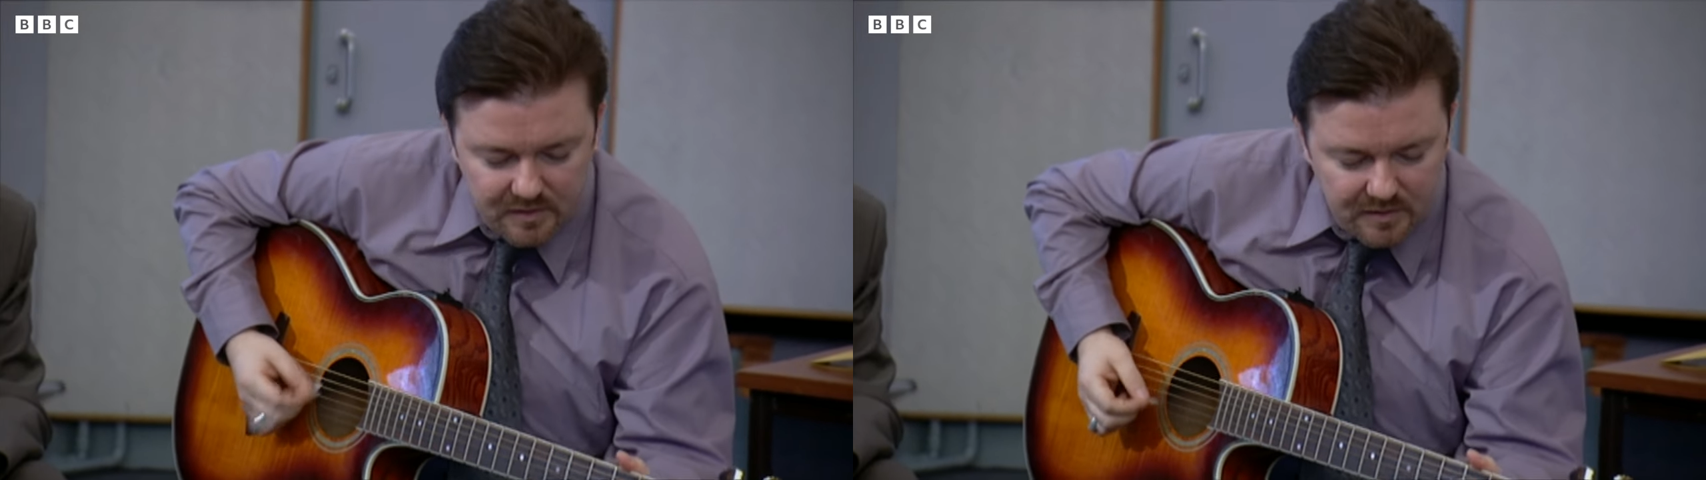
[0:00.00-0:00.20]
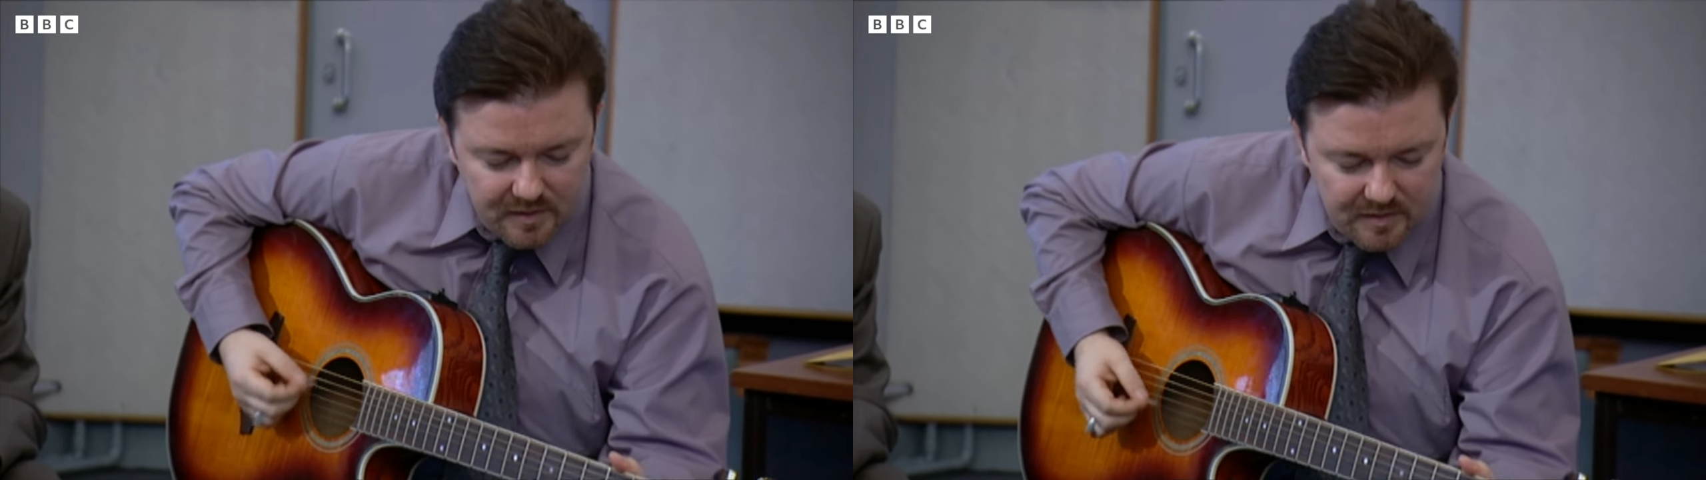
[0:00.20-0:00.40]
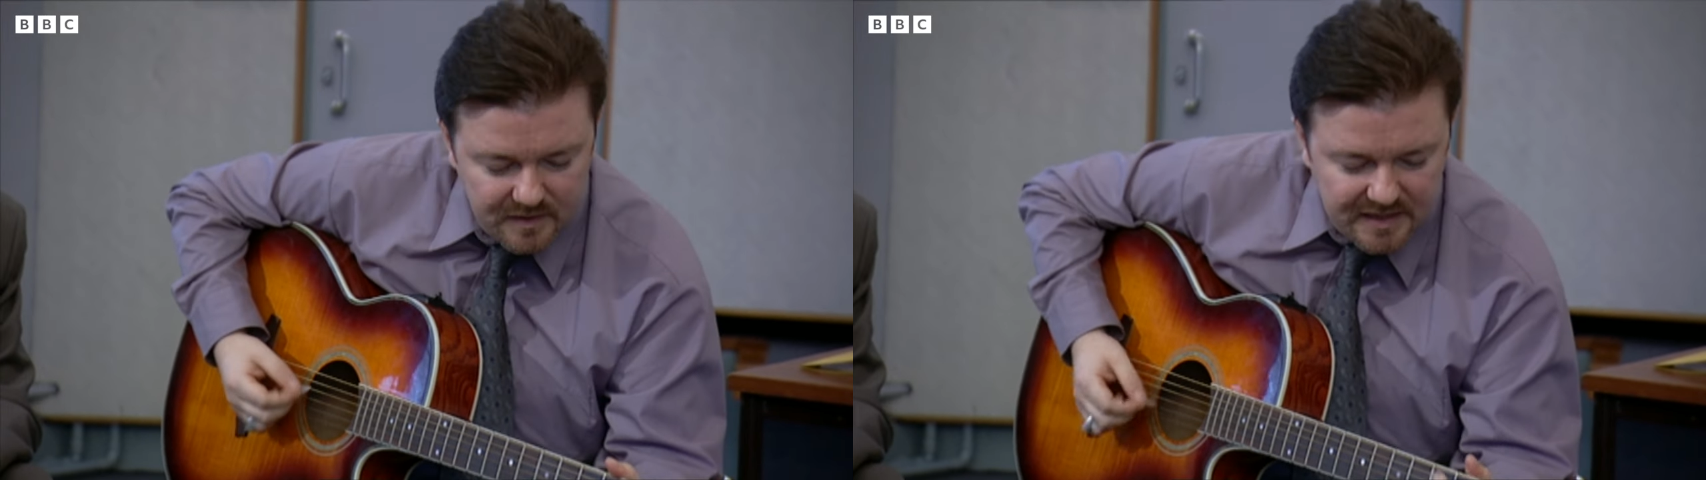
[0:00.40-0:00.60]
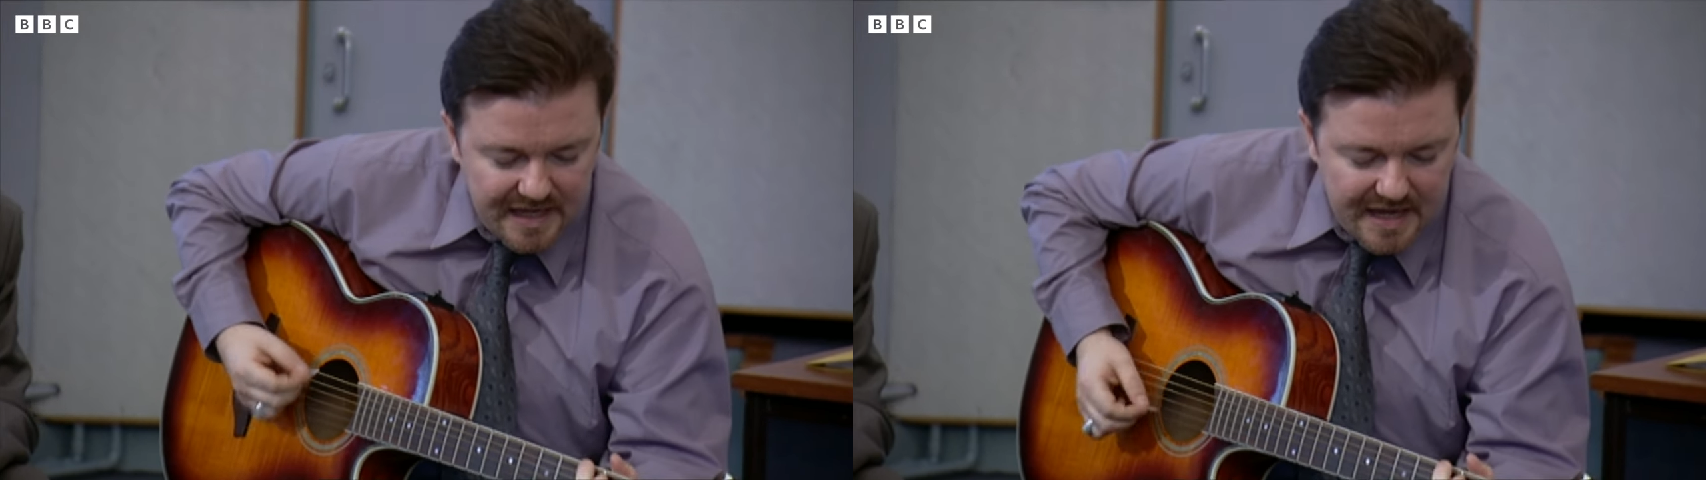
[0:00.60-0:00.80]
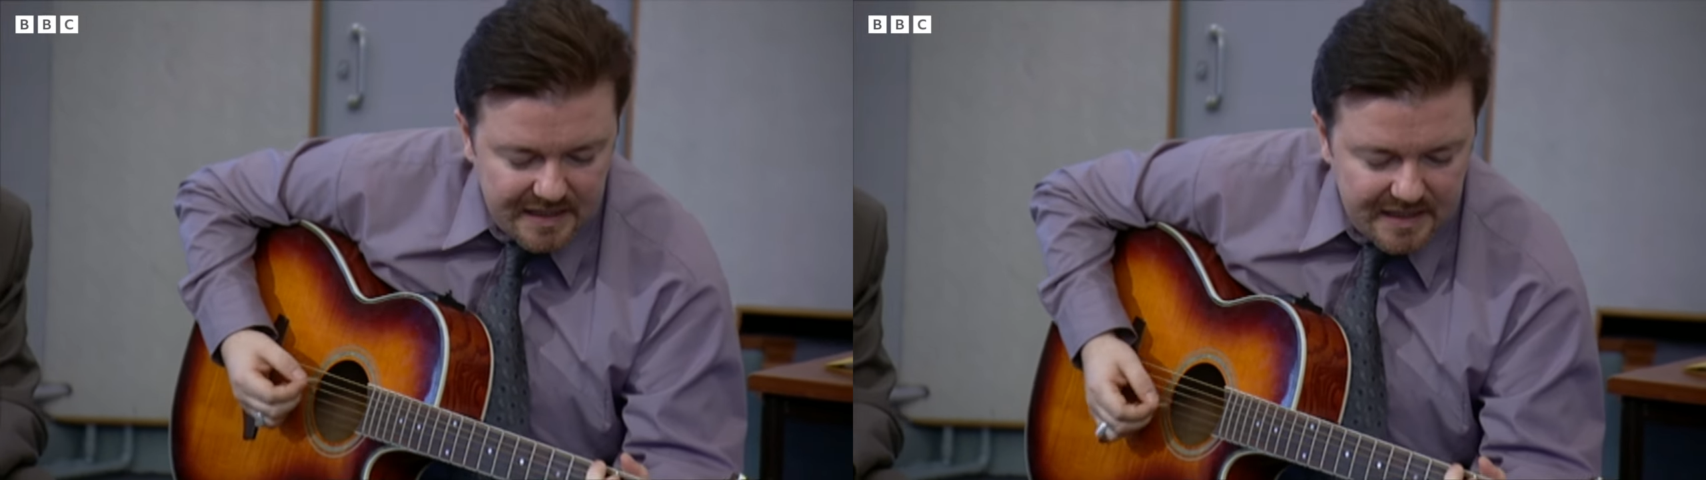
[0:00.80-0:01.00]
hood of a
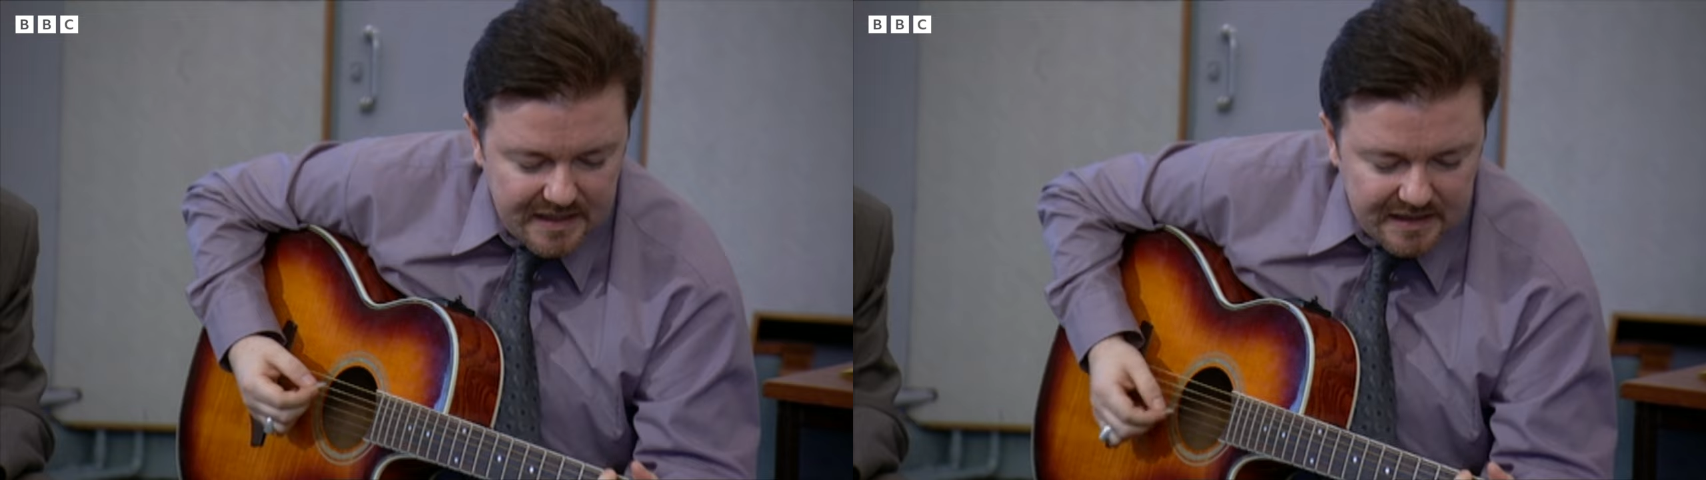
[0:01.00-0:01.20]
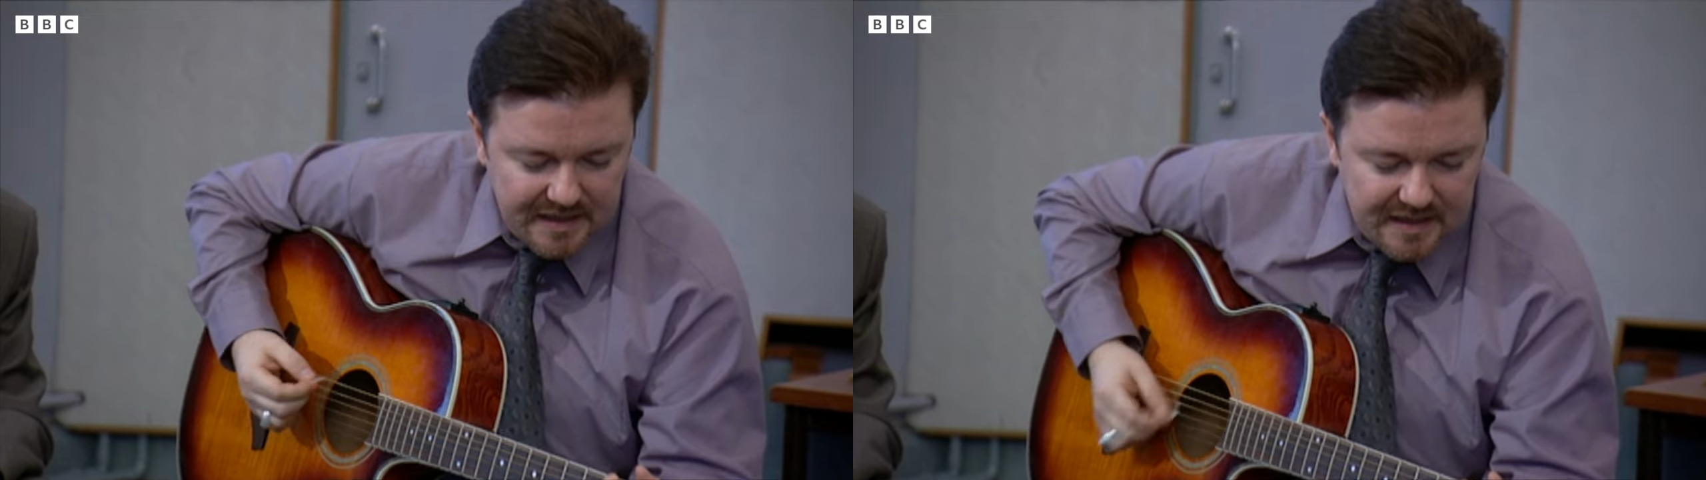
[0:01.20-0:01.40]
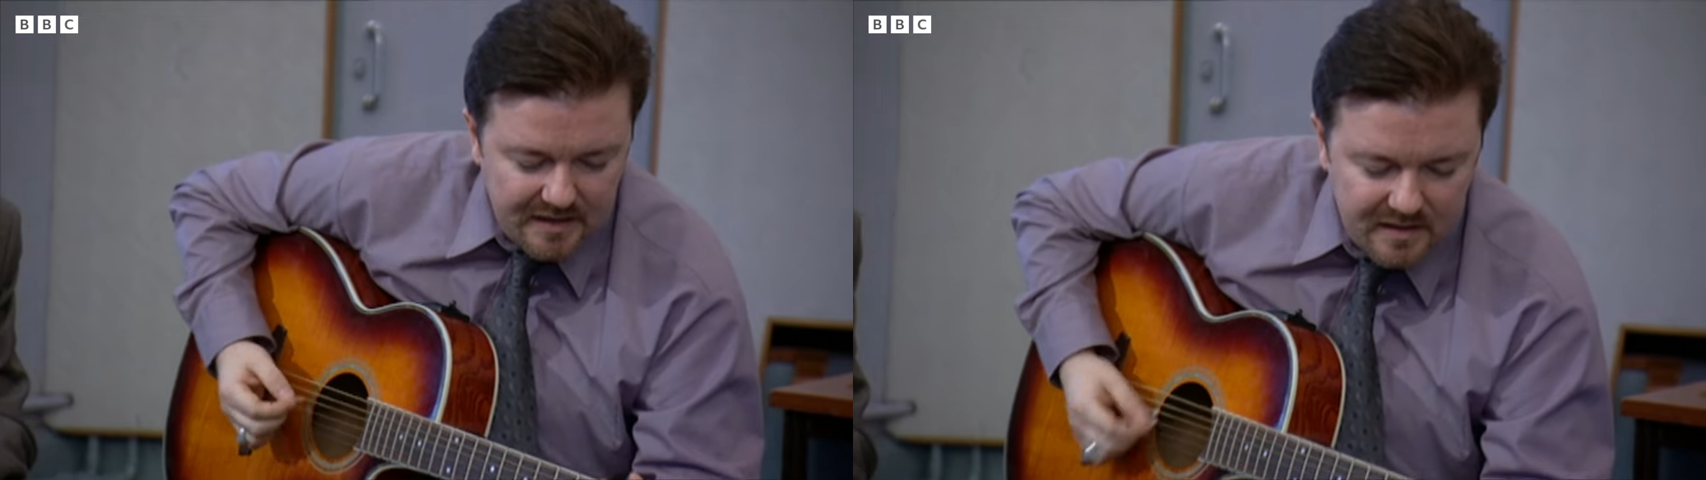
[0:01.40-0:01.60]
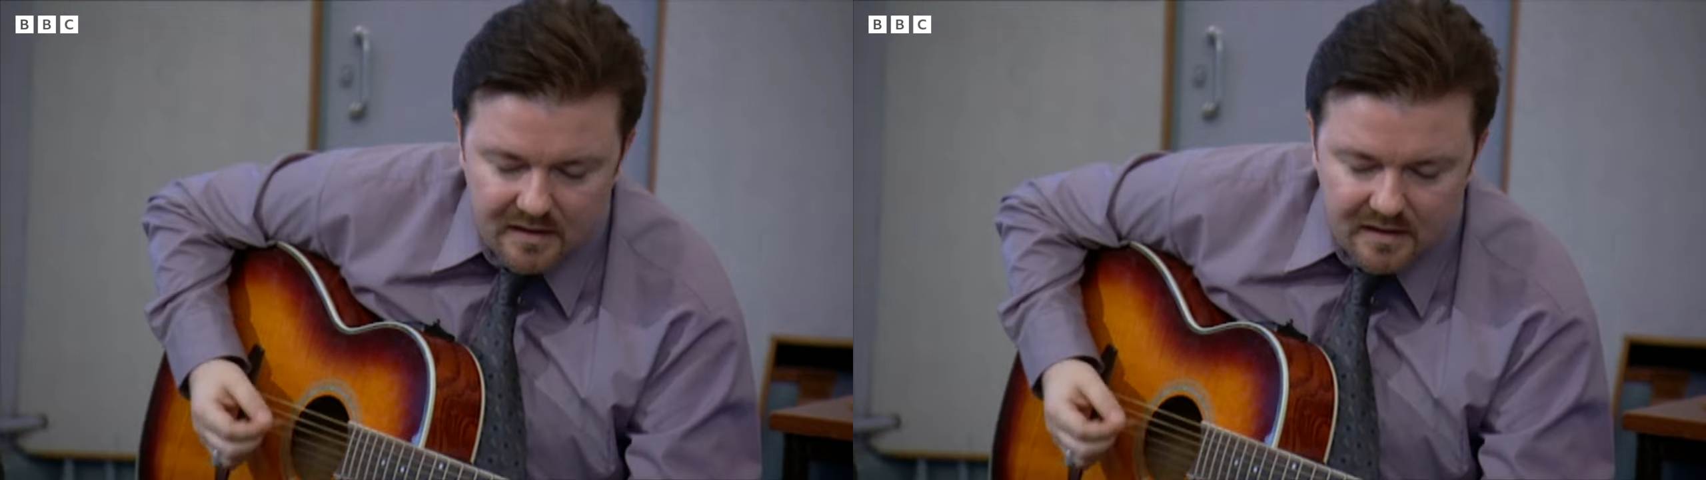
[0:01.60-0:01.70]
Cadillac, yeah.